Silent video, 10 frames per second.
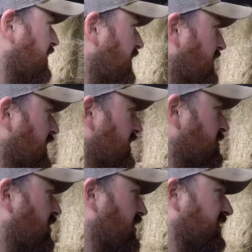
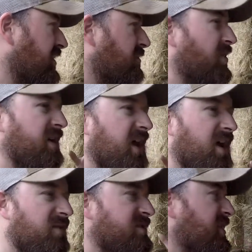I think I might
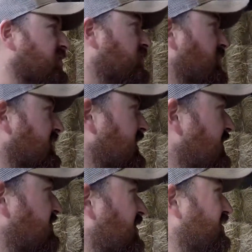have 10 or 20
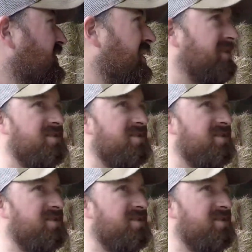left over,